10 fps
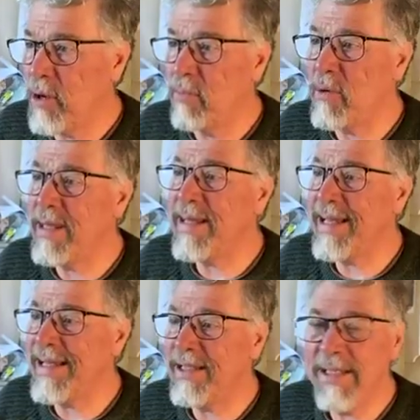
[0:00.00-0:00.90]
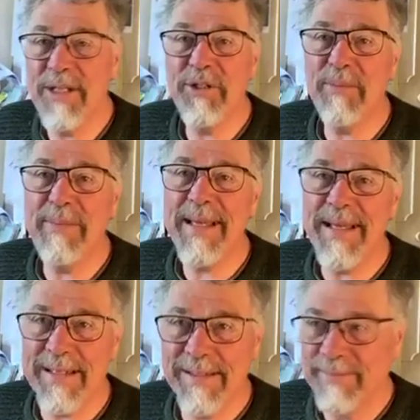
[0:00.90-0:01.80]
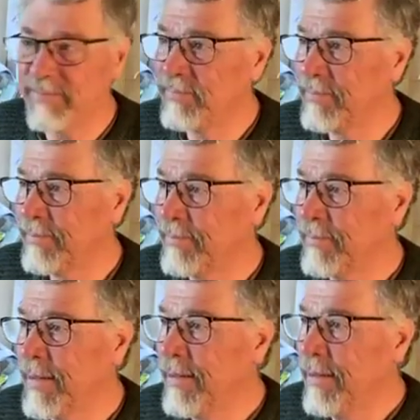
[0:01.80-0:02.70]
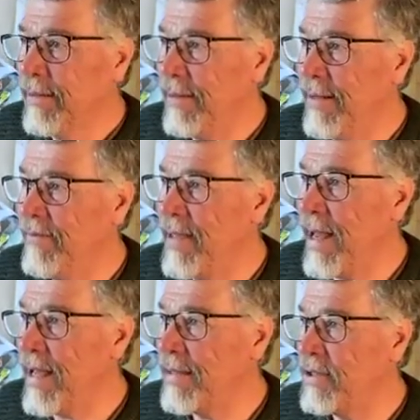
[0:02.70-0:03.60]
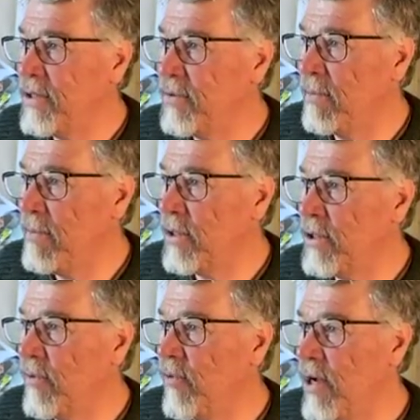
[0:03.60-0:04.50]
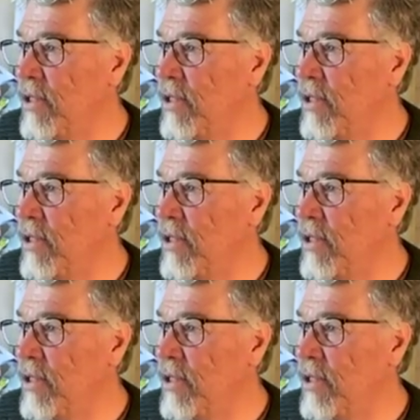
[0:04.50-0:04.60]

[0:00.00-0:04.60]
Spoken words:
They're breathing it into being. Love that. This is from Milton